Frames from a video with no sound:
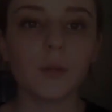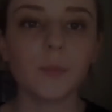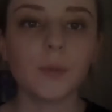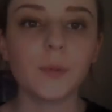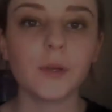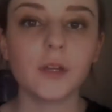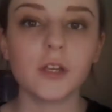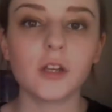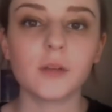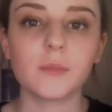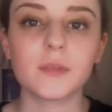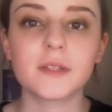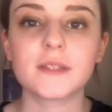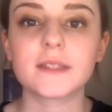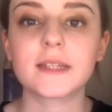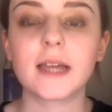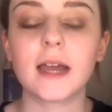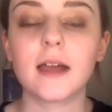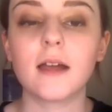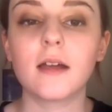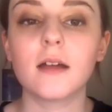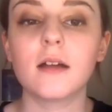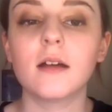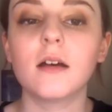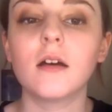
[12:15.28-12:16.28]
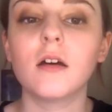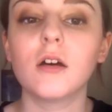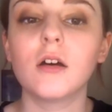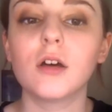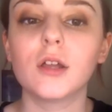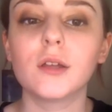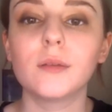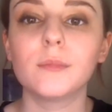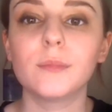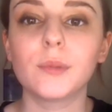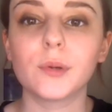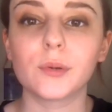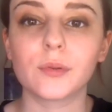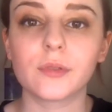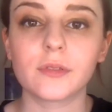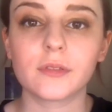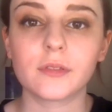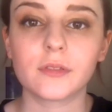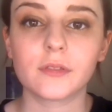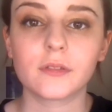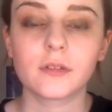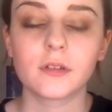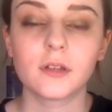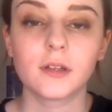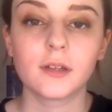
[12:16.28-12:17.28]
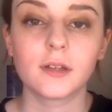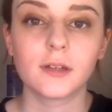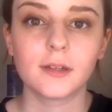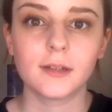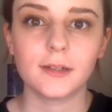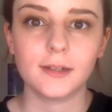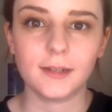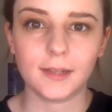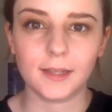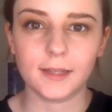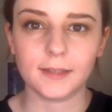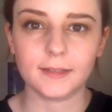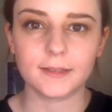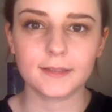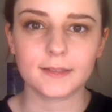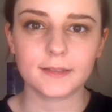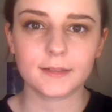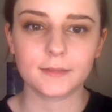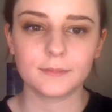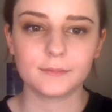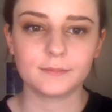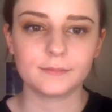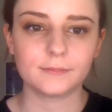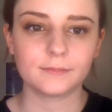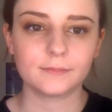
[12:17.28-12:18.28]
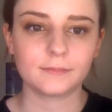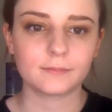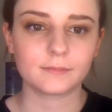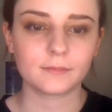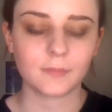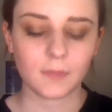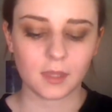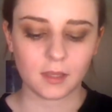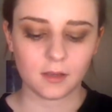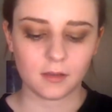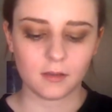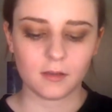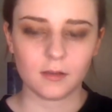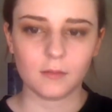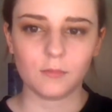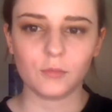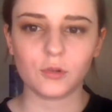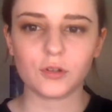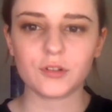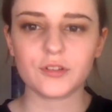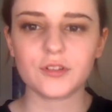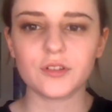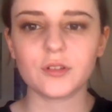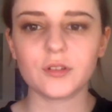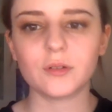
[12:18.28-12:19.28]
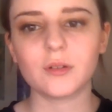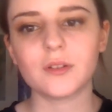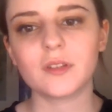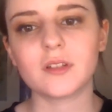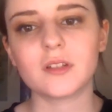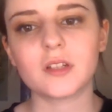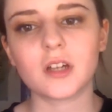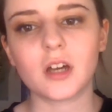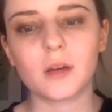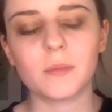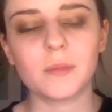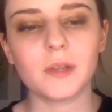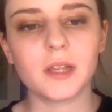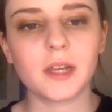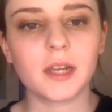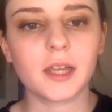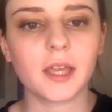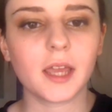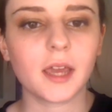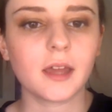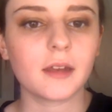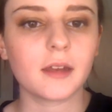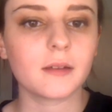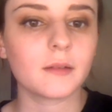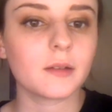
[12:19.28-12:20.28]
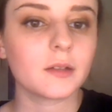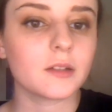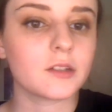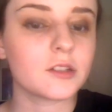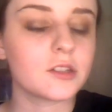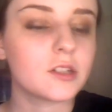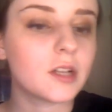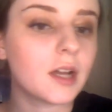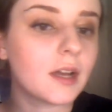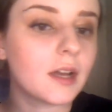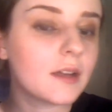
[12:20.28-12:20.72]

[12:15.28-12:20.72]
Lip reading: want to put your mascara on both lids. More so on the top lid again, because she